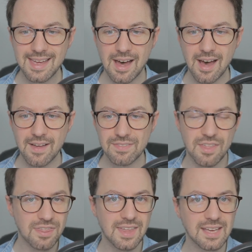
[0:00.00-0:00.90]
uh,
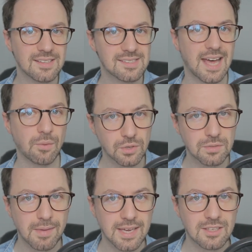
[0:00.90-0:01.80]
the things that
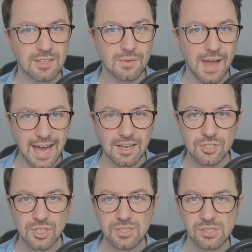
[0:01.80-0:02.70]
would make you
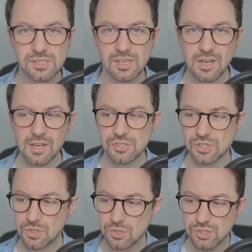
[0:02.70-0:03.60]
anxious. So
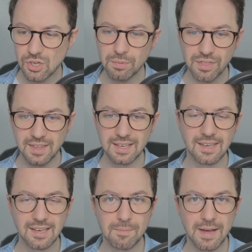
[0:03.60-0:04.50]
you stop
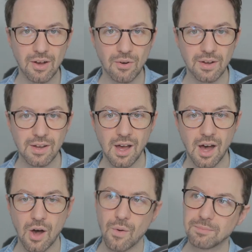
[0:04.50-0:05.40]
thinking about,
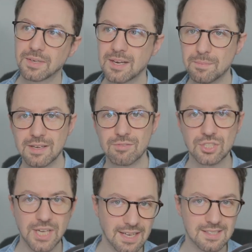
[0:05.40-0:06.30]
oh, I'm going to be
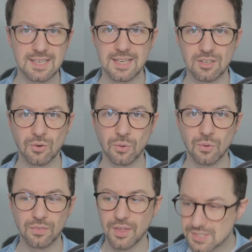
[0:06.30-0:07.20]
rejected,
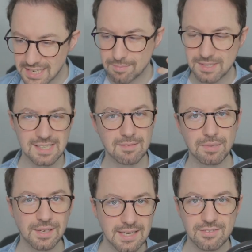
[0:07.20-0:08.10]
or those limiting
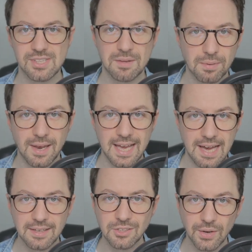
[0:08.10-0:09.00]
beliefs that play
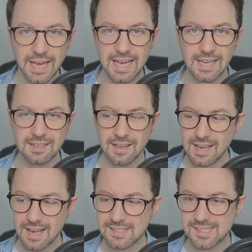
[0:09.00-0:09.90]
out in your head.
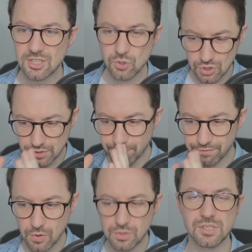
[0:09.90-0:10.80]
Instead, you're just
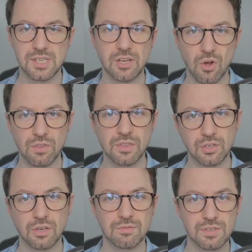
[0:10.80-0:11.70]
focusing on the
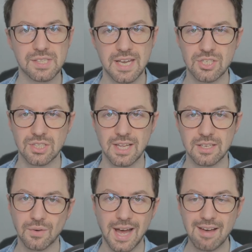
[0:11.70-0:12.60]
conversation that
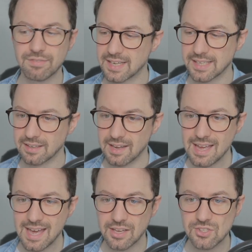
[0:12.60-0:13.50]
you're having.
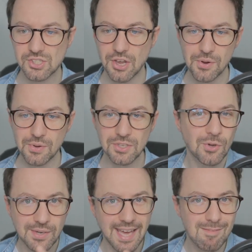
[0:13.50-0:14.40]
And so
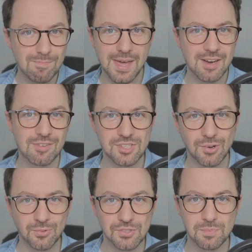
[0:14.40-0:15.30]
you'll get better
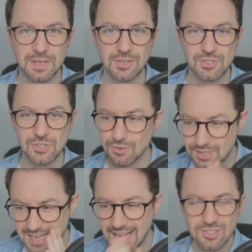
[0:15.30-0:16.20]
results because your
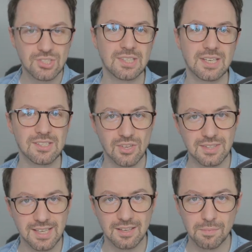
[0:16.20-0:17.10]
attention is on
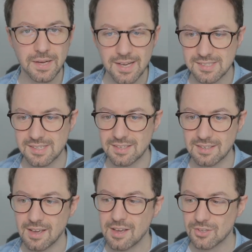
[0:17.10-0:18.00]
the other
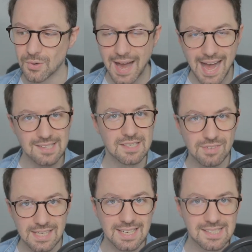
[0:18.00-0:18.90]
person. You're
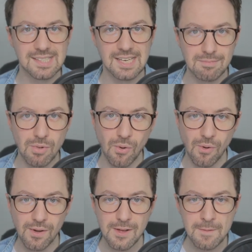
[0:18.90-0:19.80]
actively listening more.